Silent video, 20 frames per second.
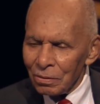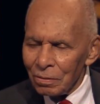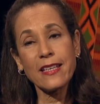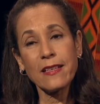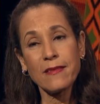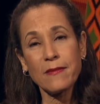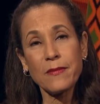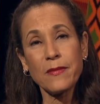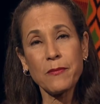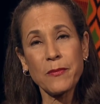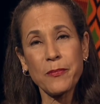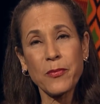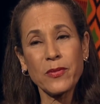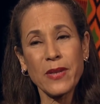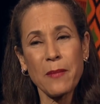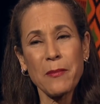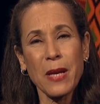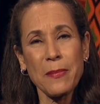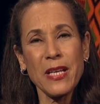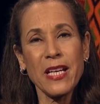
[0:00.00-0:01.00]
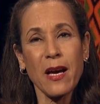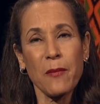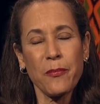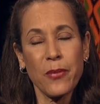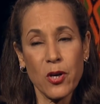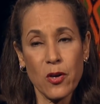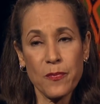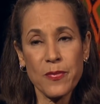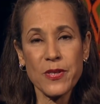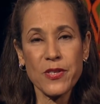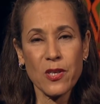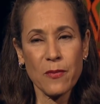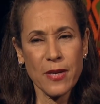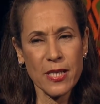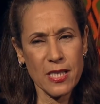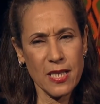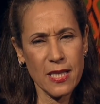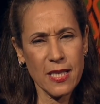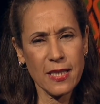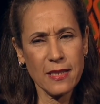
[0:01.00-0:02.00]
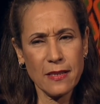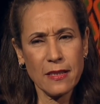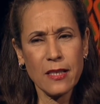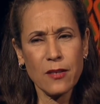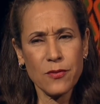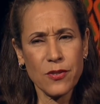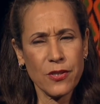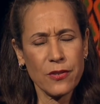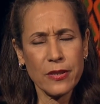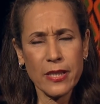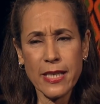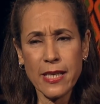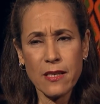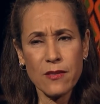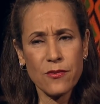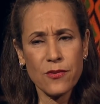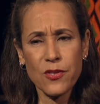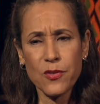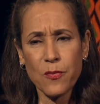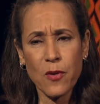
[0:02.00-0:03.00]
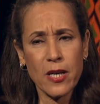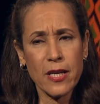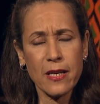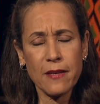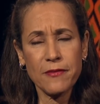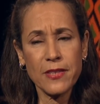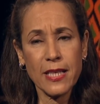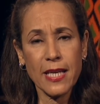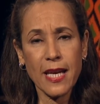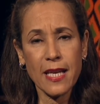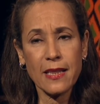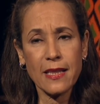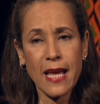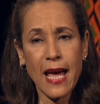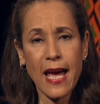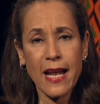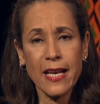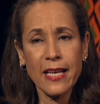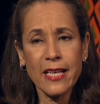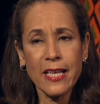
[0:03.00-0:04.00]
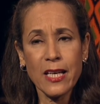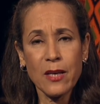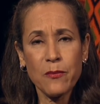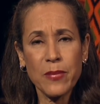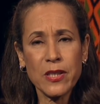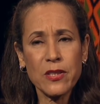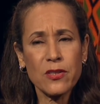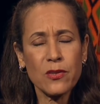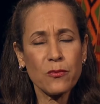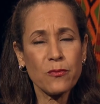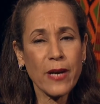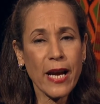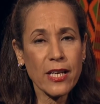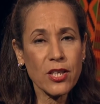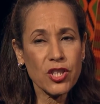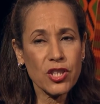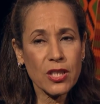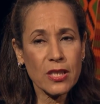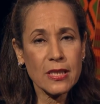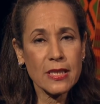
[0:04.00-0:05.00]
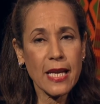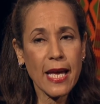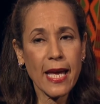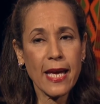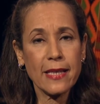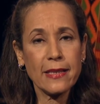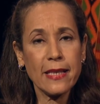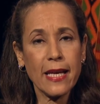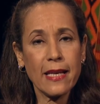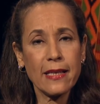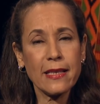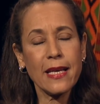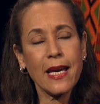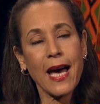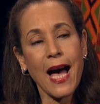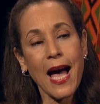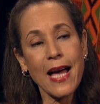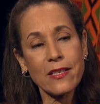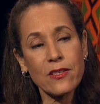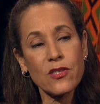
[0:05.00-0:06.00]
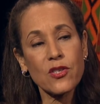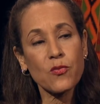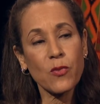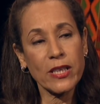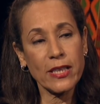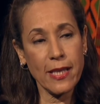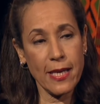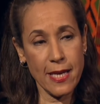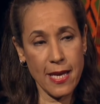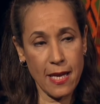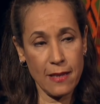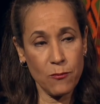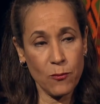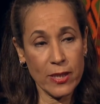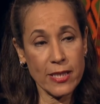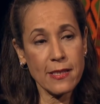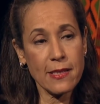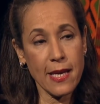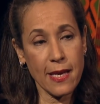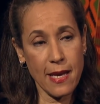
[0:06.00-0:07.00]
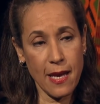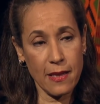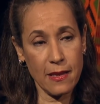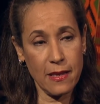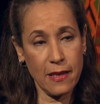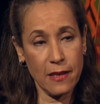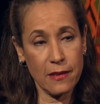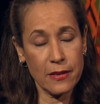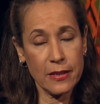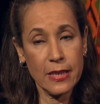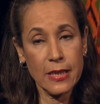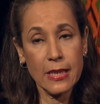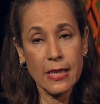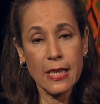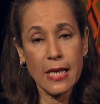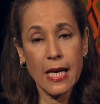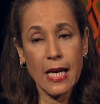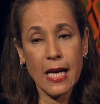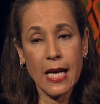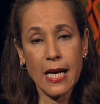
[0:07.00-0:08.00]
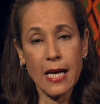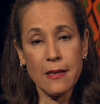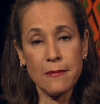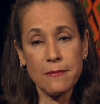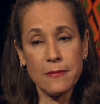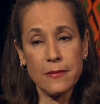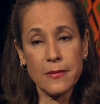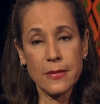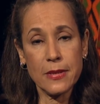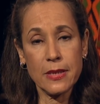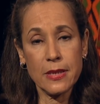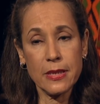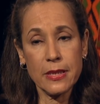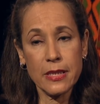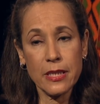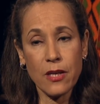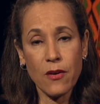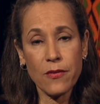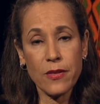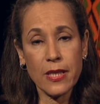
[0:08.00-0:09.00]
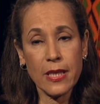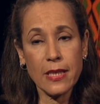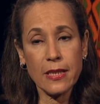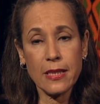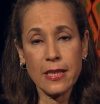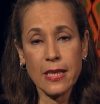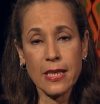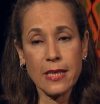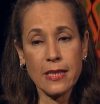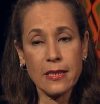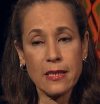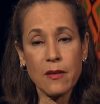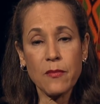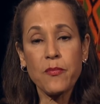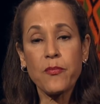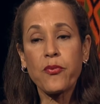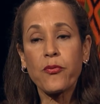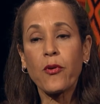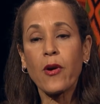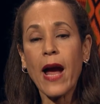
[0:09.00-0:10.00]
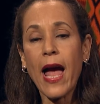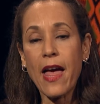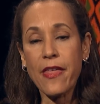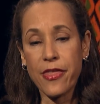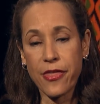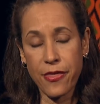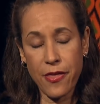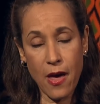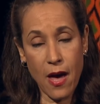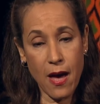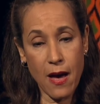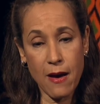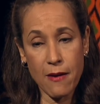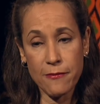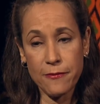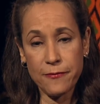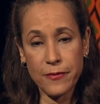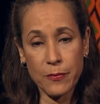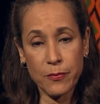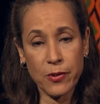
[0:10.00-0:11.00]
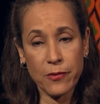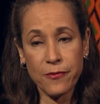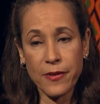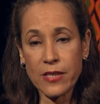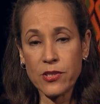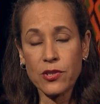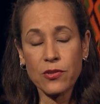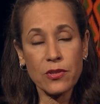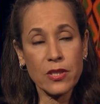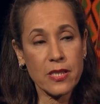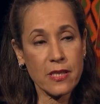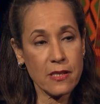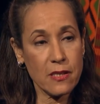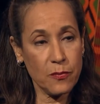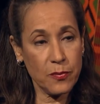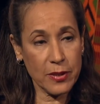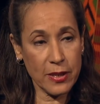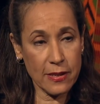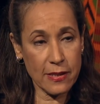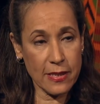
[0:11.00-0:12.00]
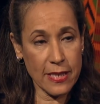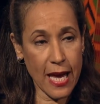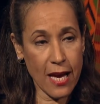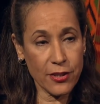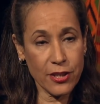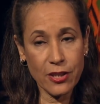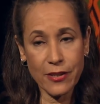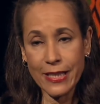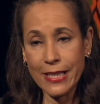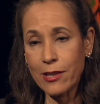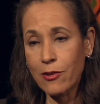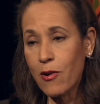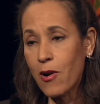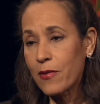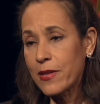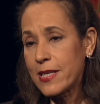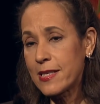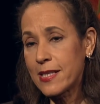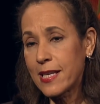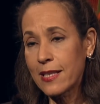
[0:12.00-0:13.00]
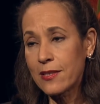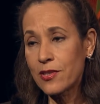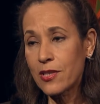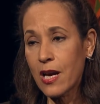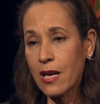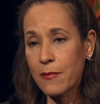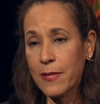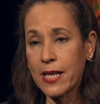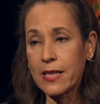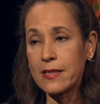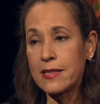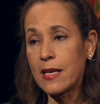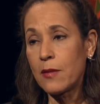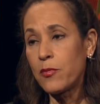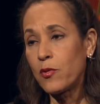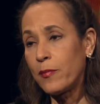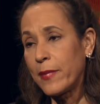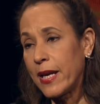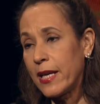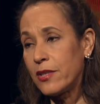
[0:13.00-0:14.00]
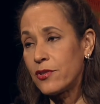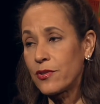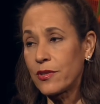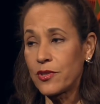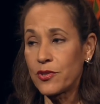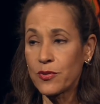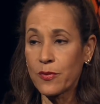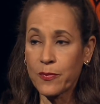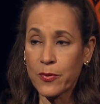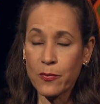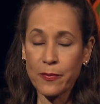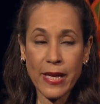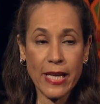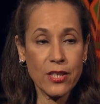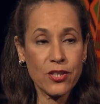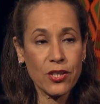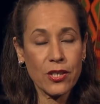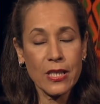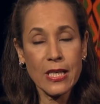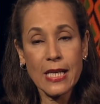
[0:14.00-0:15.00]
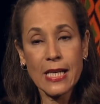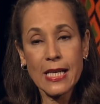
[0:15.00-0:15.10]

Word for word: think it, uh, maybe not purpose so much. I think you know certainly kids are smart enough to get that, but direction and and guidance once they get once they get there. Um, you know the, the the breadth of professional disciplines now. You know, hear all these kids talk about a double major and a triple major.